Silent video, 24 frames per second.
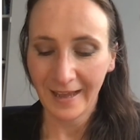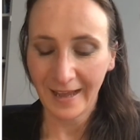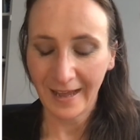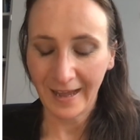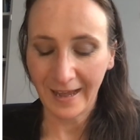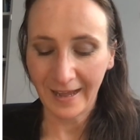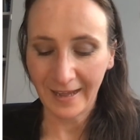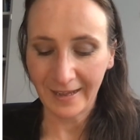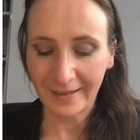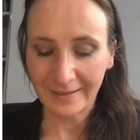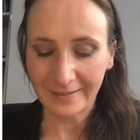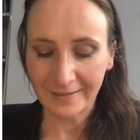
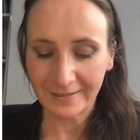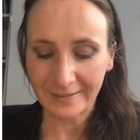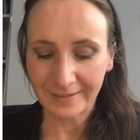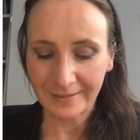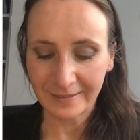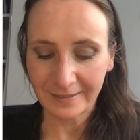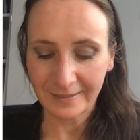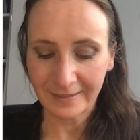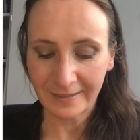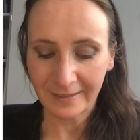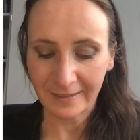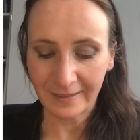
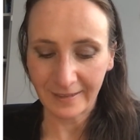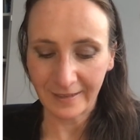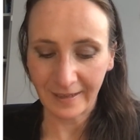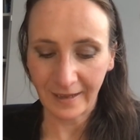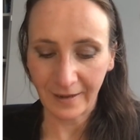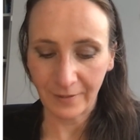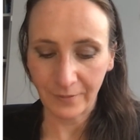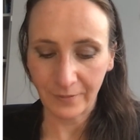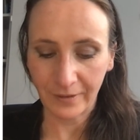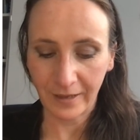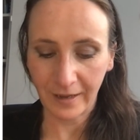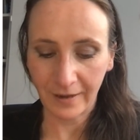And
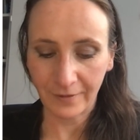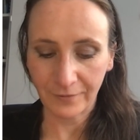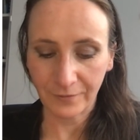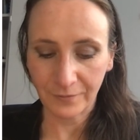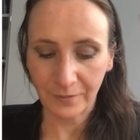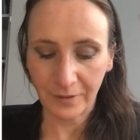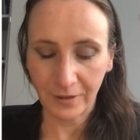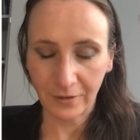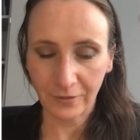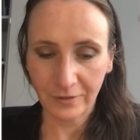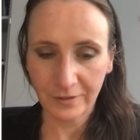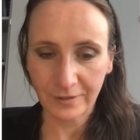yeah,
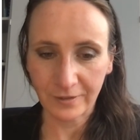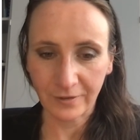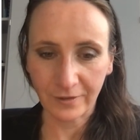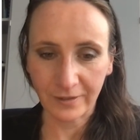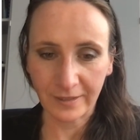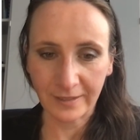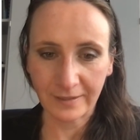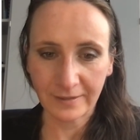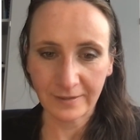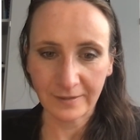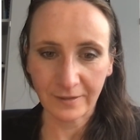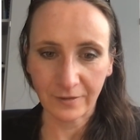we're also
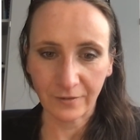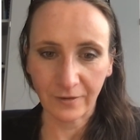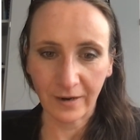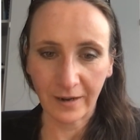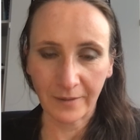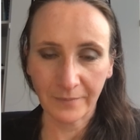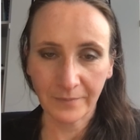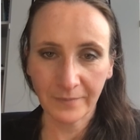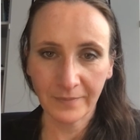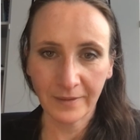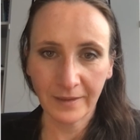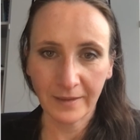on
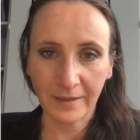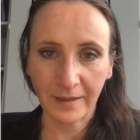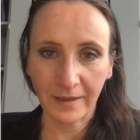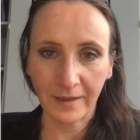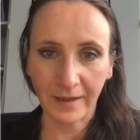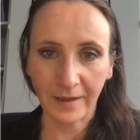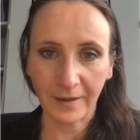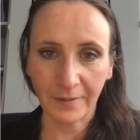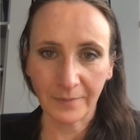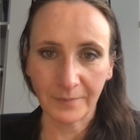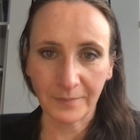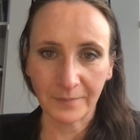Instagram,
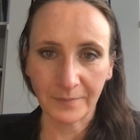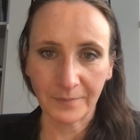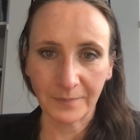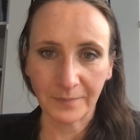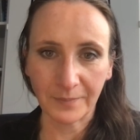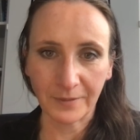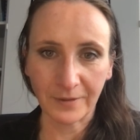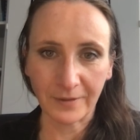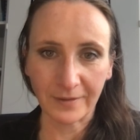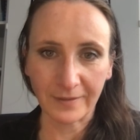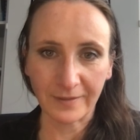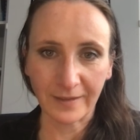
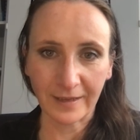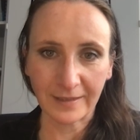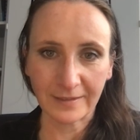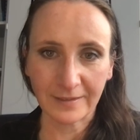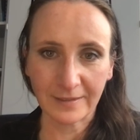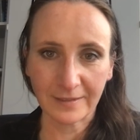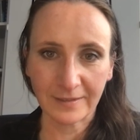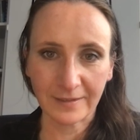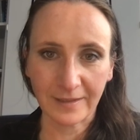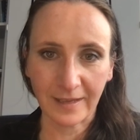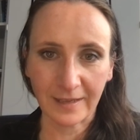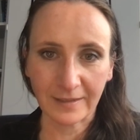but
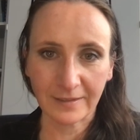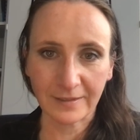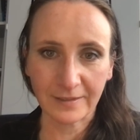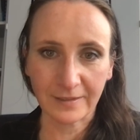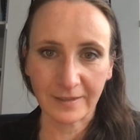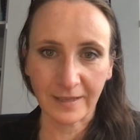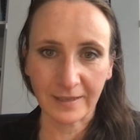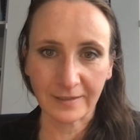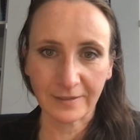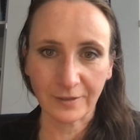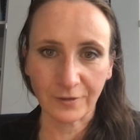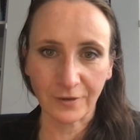
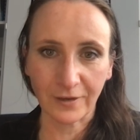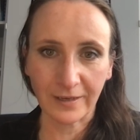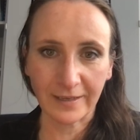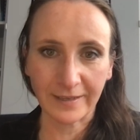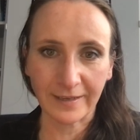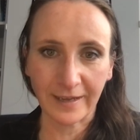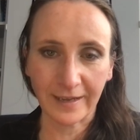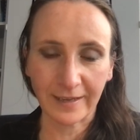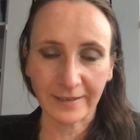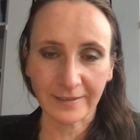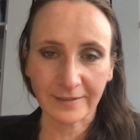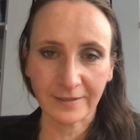that's early
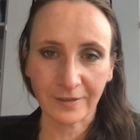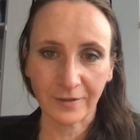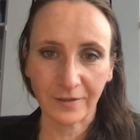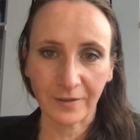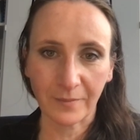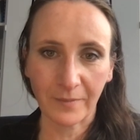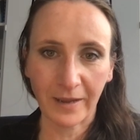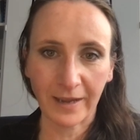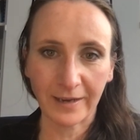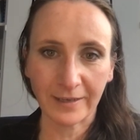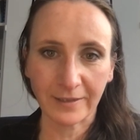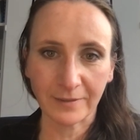days. So
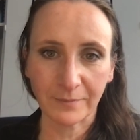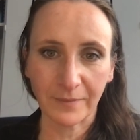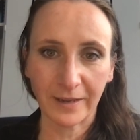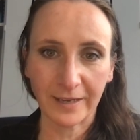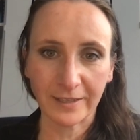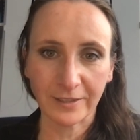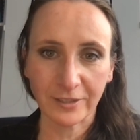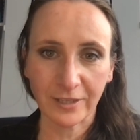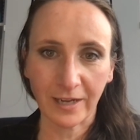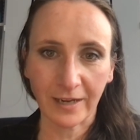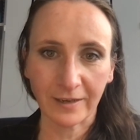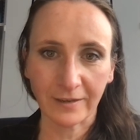the
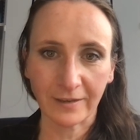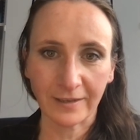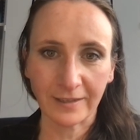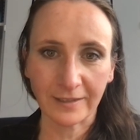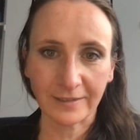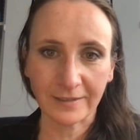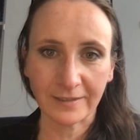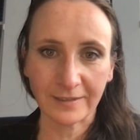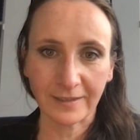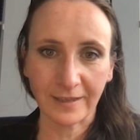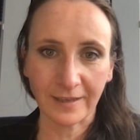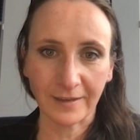main channel
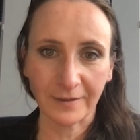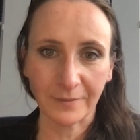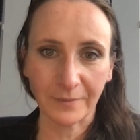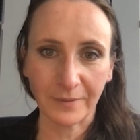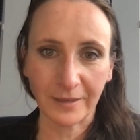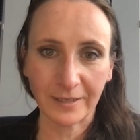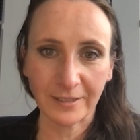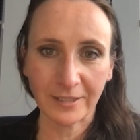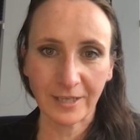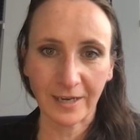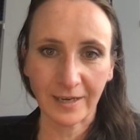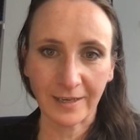is
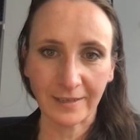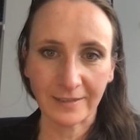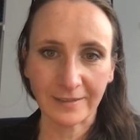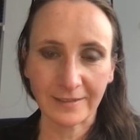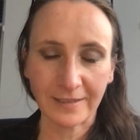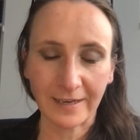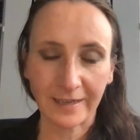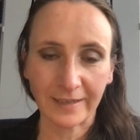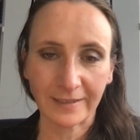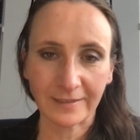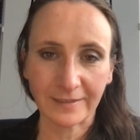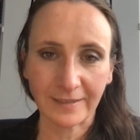
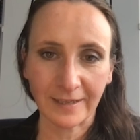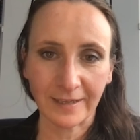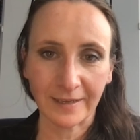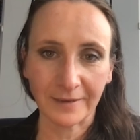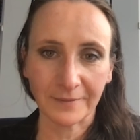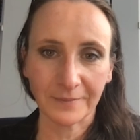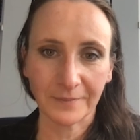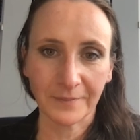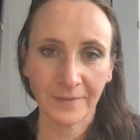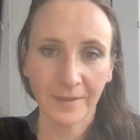LinkedIn.